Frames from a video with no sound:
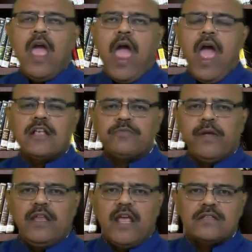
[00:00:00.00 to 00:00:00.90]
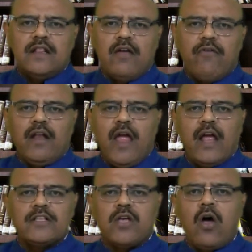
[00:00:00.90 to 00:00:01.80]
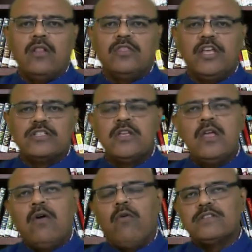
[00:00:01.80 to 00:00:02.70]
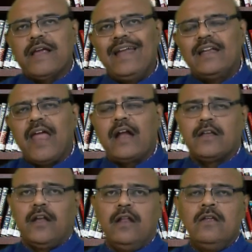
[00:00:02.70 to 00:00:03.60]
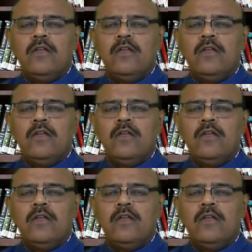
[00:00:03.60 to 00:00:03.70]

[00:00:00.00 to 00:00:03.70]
as many as 11 acts on this was enacted,